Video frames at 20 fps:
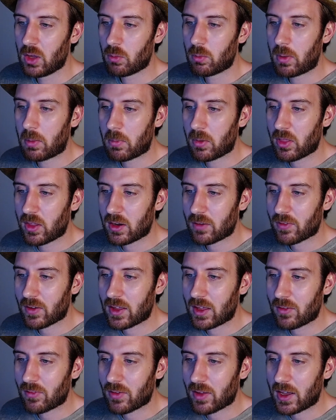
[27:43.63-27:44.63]
Remember that if I
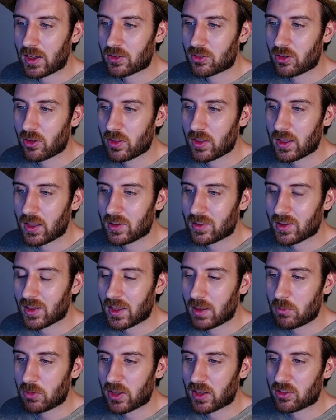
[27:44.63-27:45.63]
have x to the a
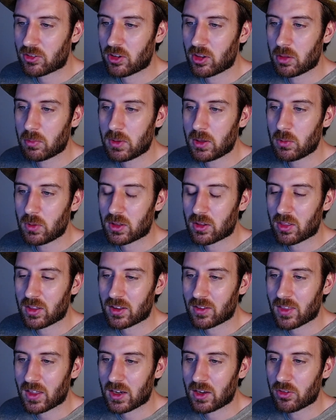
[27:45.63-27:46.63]
times x to the b, we could
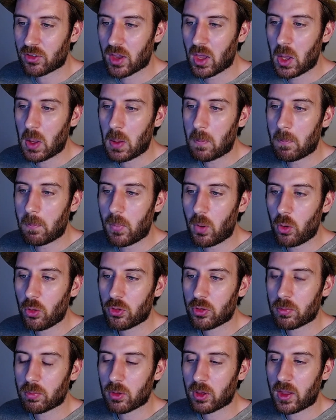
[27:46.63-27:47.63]
think of that as
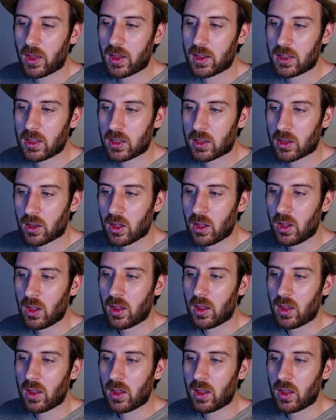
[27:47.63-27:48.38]
multiplying